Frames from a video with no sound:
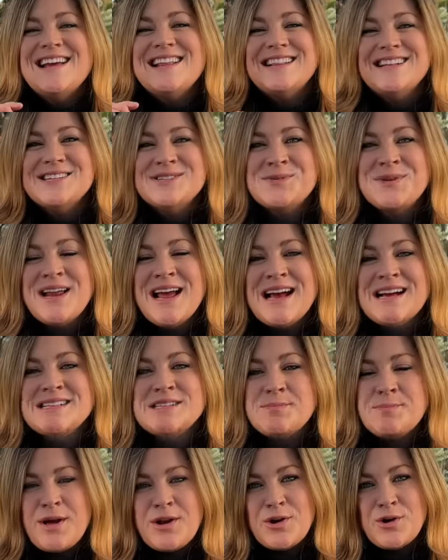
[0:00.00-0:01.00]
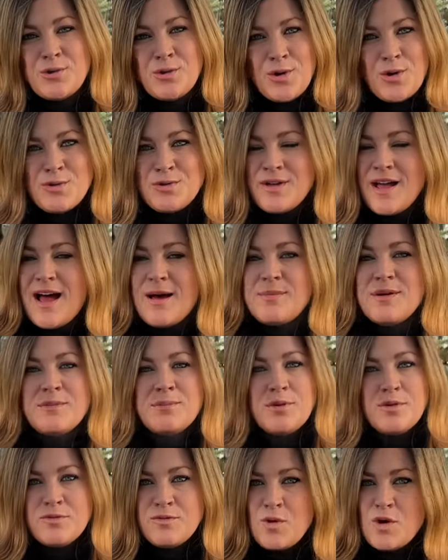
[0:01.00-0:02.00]
This one has a better growth habit,
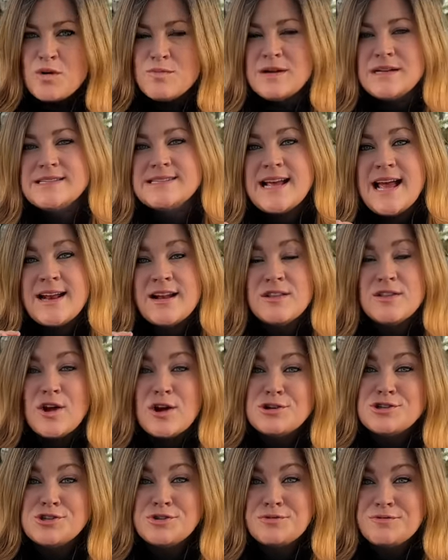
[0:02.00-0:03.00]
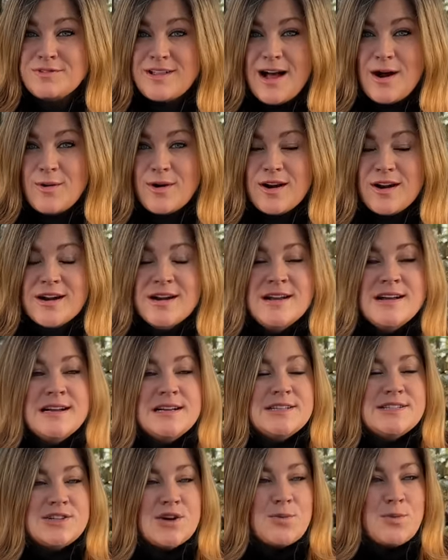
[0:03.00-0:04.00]
performance, and a larger flower.
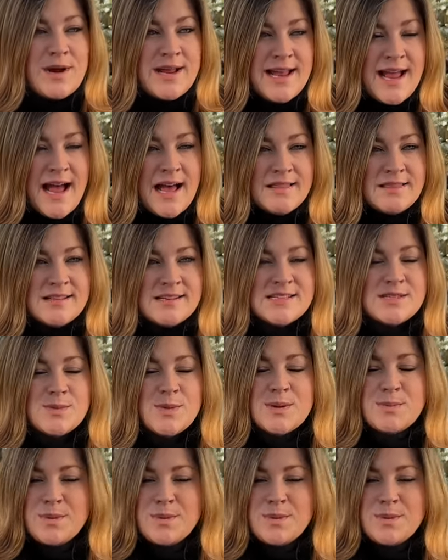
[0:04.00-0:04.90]
So we had this one